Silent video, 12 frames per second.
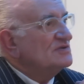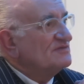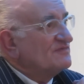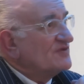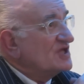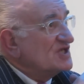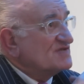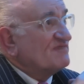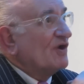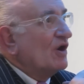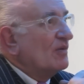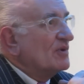for these
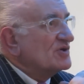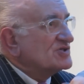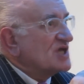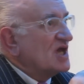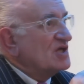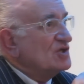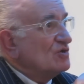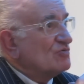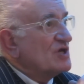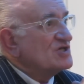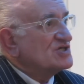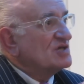farmers and you're
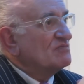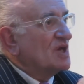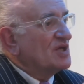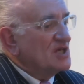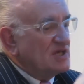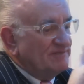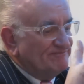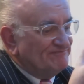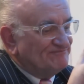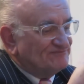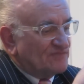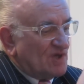raising money
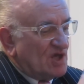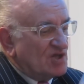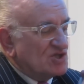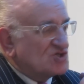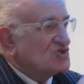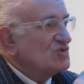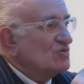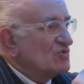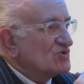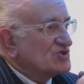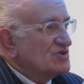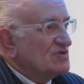in the stores.